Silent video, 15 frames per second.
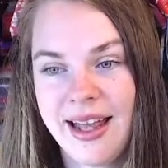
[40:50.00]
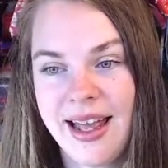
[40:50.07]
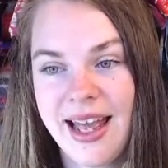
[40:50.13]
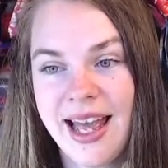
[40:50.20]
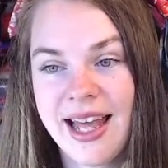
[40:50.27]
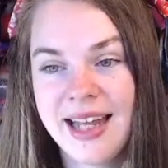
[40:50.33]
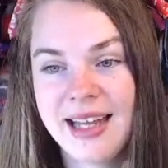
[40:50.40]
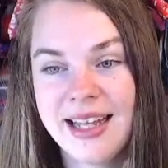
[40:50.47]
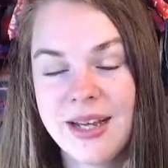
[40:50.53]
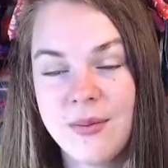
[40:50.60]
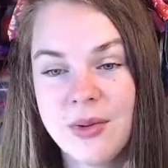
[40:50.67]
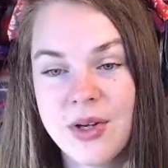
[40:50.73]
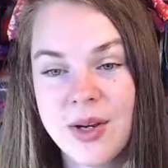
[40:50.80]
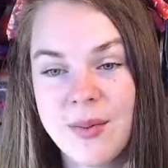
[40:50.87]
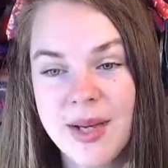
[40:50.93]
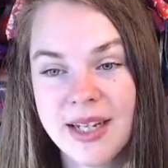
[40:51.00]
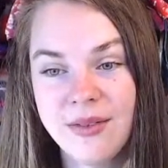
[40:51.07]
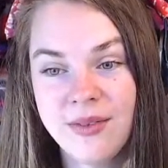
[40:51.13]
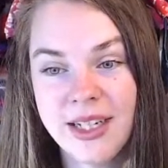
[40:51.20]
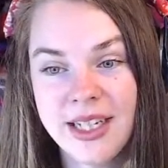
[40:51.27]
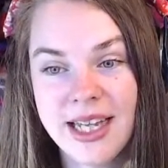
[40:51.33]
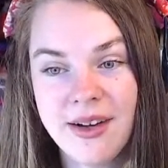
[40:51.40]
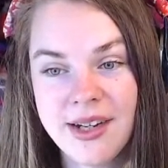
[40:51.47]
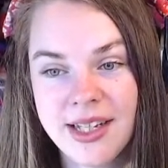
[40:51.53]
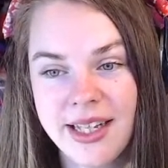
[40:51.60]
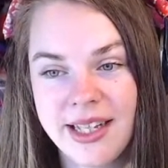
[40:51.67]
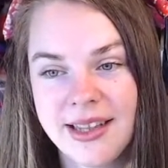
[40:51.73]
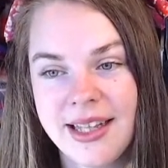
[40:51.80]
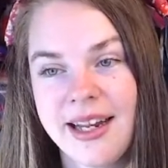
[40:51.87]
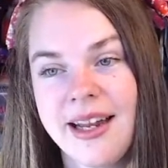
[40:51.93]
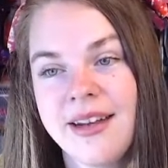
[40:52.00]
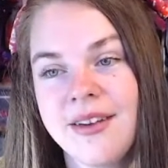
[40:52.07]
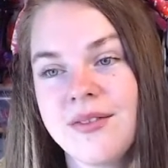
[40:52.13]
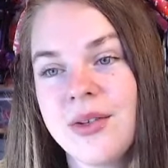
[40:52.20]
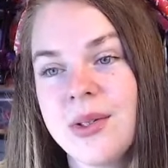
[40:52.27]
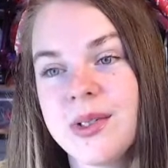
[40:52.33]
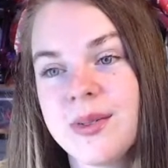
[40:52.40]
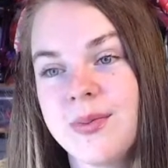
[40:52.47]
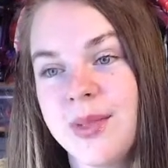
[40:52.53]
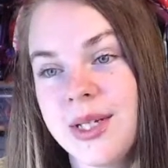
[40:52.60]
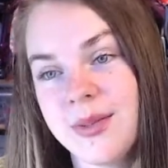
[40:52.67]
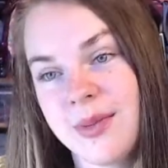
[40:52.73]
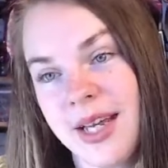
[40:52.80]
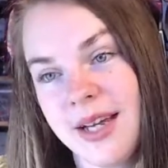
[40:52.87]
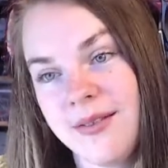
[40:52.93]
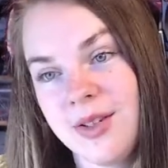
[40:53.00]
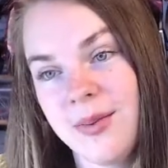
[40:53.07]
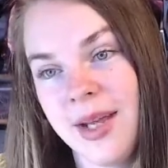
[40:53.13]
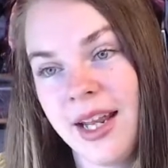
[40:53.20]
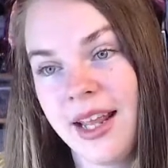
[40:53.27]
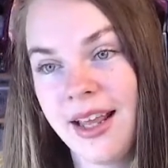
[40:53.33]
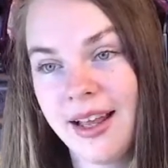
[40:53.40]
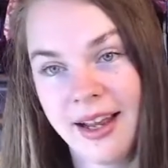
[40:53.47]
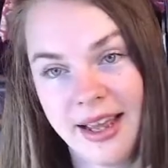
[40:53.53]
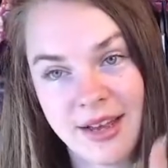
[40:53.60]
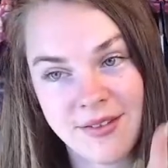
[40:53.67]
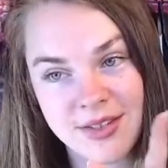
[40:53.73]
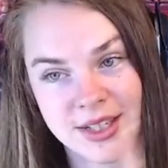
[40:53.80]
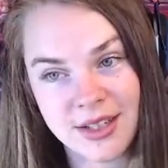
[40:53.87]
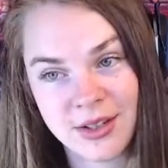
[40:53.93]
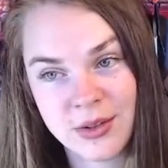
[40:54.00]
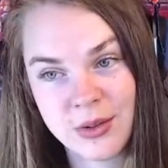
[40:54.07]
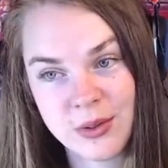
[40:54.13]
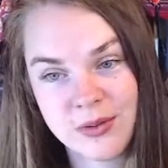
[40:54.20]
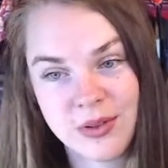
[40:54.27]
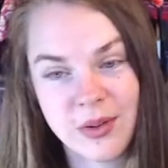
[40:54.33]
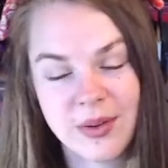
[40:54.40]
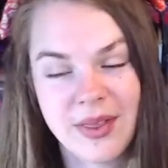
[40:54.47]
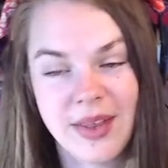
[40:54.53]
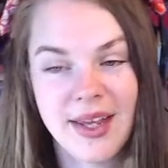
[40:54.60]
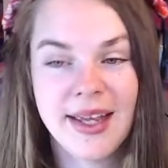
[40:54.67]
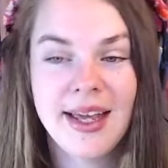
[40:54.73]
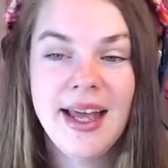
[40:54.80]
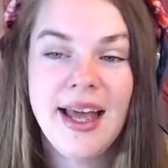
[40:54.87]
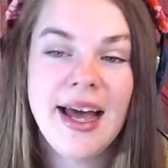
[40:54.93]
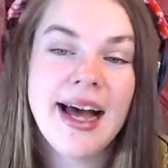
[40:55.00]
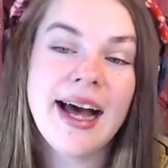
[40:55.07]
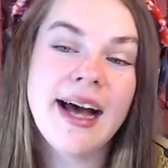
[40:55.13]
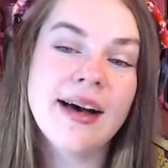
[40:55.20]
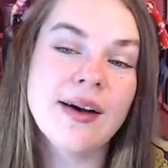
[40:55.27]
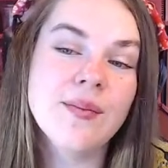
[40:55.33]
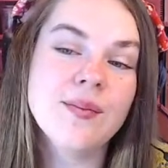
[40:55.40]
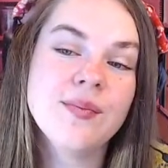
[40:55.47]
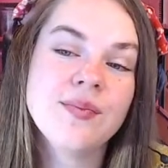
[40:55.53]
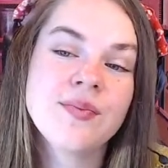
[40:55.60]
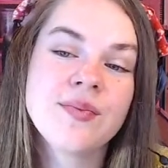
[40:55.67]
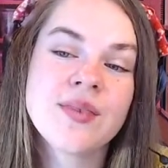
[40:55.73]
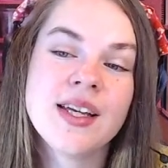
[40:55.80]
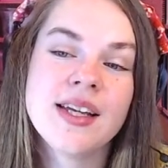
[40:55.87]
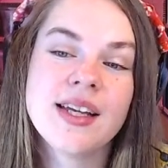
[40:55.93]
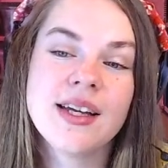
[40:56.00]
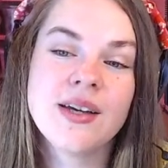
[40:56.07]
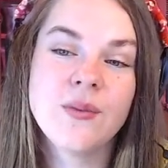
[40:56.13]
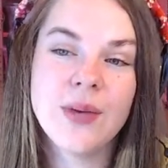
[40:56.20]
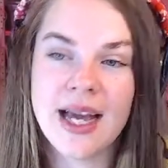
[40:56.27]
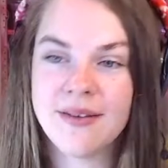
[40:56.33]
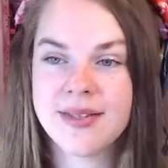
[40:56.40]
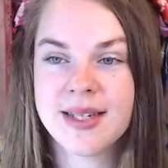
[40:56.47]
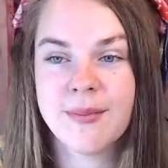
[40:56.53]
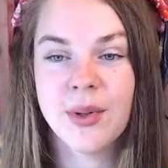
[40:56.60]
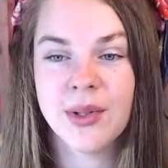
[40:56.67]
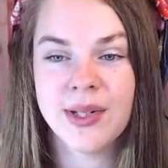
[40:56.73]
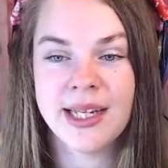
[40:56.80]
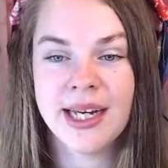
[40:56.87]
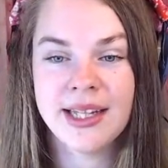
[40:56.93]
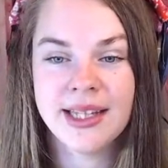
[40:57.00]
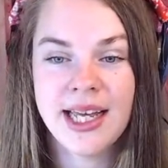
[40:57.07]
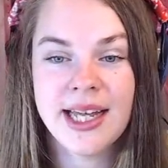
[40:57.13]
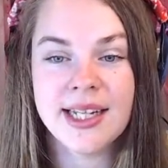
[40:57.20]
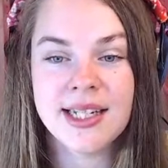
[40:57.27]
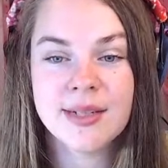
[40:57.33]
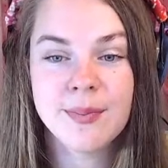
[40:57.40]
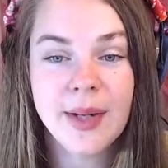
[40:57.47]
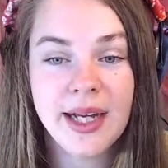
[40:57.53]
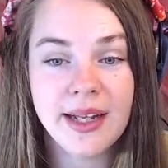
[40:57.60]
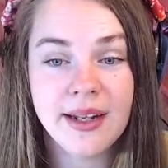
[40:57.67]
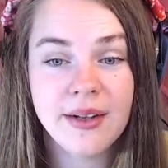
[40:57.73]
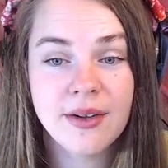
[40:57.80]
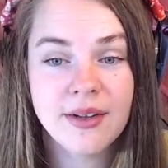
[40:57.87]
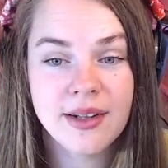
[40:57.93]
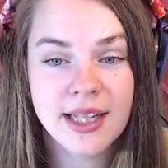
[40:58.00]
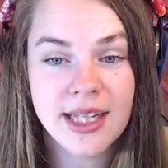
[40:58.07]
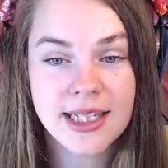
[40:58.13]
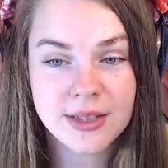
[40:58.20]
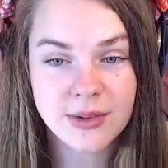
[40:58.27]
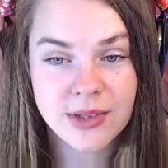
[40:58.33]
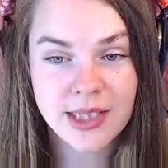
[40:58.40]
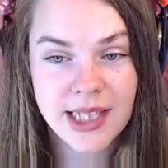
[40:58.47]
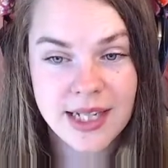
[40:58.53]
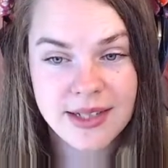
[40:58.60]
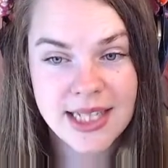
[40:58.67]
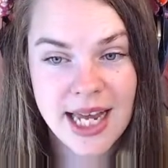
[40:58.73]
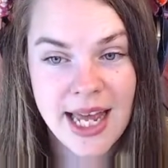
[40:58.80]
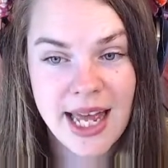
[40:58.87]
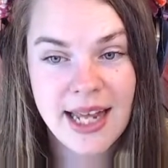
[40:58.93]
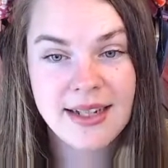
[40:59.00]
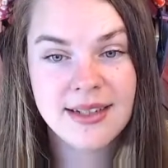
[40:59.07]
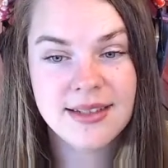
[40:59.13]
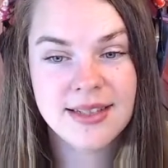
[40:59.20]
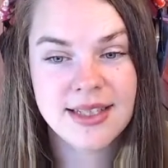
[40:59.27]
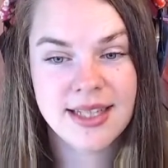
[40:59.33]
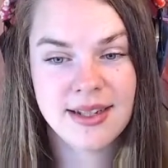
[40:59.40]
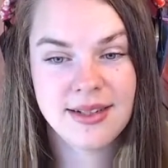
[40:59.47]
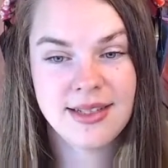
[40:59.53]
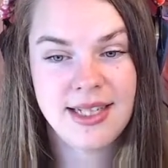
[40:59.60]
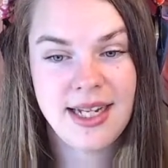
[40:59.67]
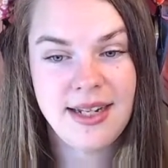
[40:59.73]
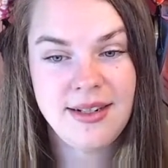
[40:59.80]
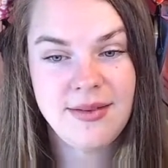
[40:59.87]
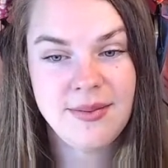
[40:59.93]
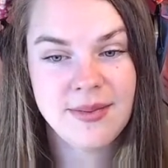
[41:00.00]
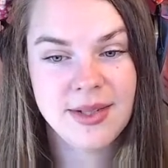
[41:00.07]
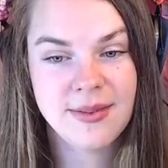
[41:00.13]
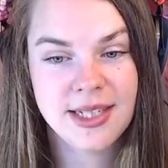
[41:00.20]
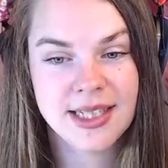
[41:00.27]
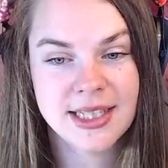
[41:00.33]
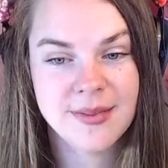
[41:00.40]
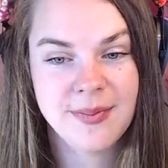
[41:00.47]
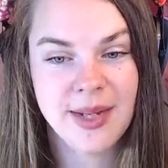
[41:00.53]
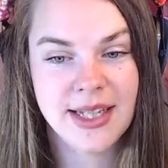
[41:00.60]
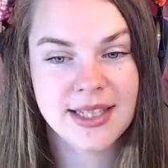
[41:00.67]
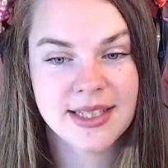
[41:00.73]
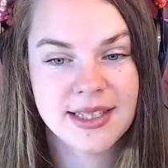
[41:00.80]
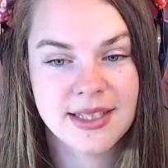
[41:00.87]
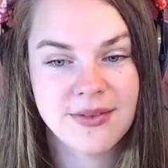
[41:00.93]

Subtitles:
And it will go back and recalculate that. And of course, because we have too many and I haven't done the cool floor thing, we have some poking out the ends. But these are all now 10mm spaced.